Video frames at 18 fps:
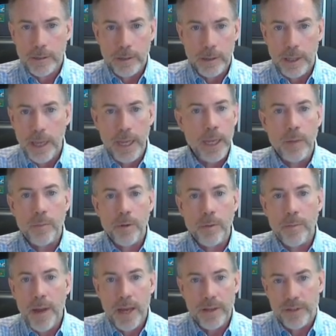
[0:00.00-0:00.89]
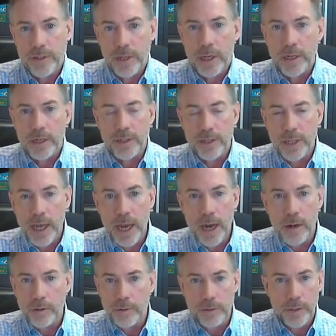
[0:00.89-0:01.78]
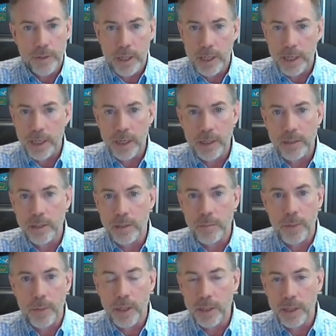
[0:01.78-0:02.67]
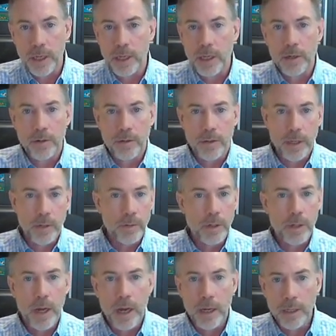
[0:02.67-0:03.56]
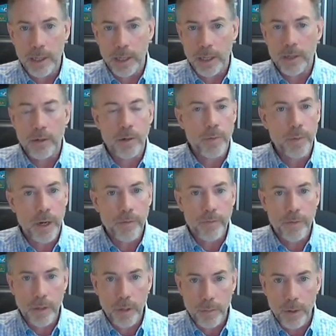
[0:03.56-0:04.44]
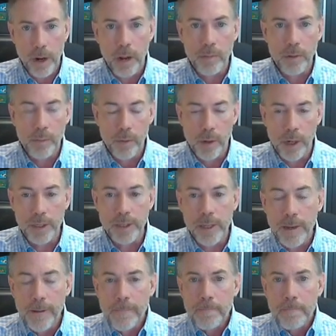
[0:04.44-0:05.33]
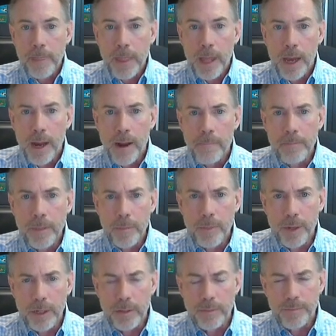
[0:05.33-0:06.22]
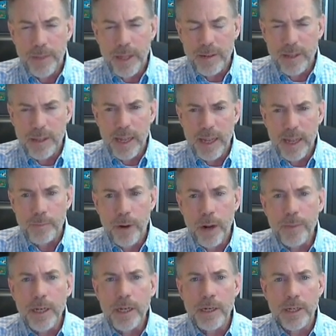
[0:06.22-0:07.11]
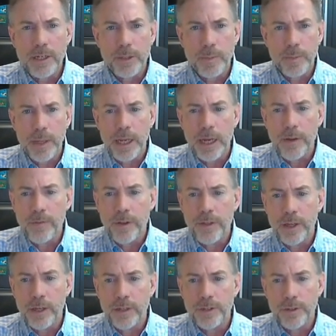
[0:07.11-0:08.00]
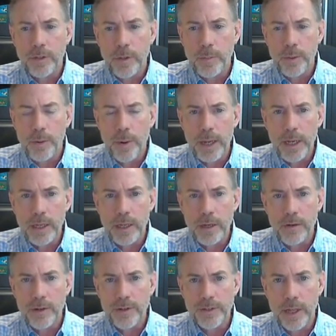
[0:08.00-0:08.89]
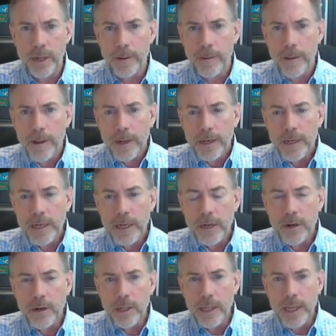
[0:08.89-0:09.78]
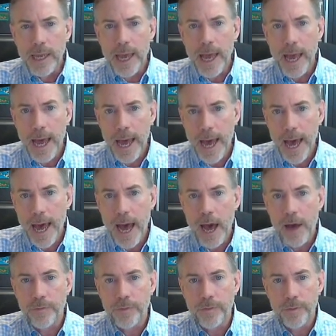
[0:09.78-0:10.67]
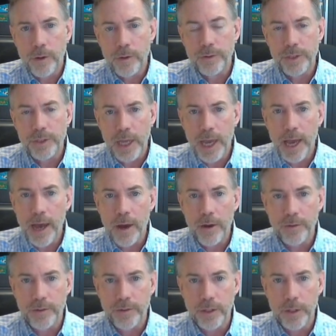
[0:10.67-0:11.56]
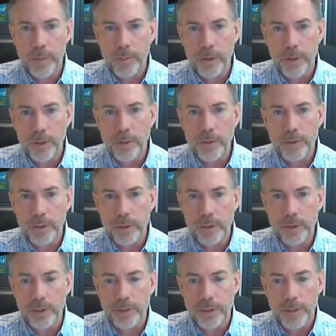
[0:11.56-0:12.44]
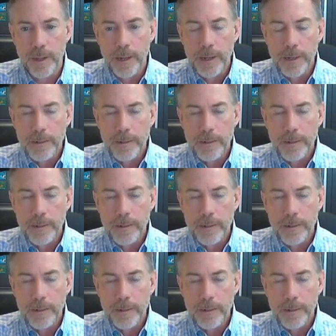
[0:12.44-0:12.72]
lame or mastitis cows, or they kicked at milking, or they were ugly, or whatever their problem was. But that probably didn't explain everything. And so the point here is that nearly half of those cows that the producers,